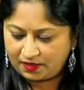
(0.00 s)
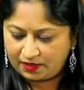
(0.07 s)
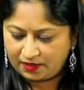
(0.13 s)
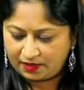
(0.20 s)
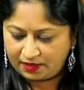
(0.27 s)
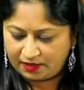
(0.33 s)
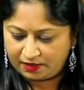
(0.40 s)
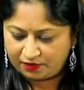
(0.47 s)

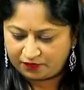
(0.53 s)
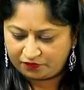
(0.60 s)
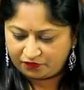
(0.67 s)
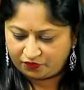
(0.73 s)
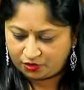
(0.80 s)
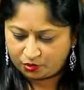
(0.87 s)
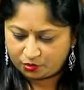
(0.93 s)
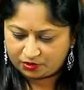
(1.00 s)
and
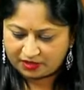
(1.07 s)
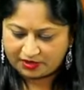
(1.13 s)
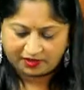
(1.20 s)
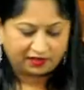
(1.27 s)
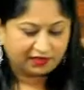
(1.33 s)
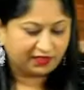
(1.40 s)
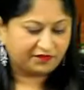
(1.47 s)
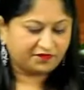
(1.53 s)
few
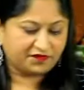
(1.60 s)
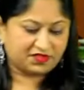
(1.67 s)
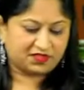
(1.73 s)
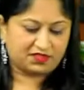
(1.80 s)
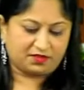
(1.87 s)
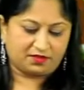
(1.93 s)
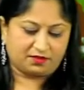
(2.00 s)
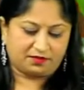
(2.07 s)
curry leaves.